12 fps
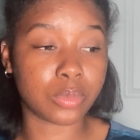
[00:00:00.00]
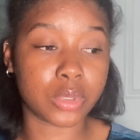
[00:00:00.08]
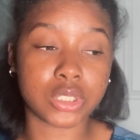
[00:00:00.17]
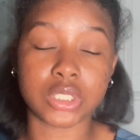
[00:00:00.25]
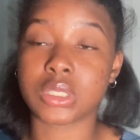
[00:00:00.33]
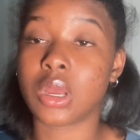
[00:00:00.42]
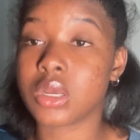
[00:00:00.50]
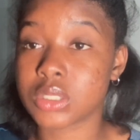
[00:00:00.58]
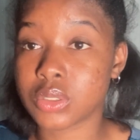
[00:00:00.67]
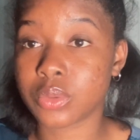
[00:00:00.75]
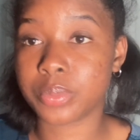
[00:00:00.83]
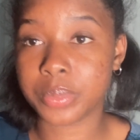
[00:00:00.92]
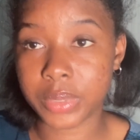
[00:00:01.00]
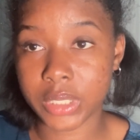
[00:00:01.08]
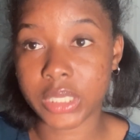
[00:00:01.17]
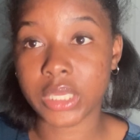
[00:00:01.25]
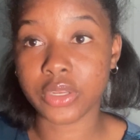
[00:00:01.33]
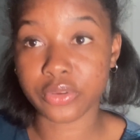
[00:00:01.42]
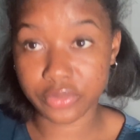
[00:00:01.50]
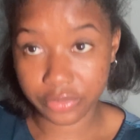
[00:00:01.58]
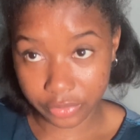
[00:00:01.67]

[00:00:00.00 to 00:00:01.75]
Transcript: brush is also beginner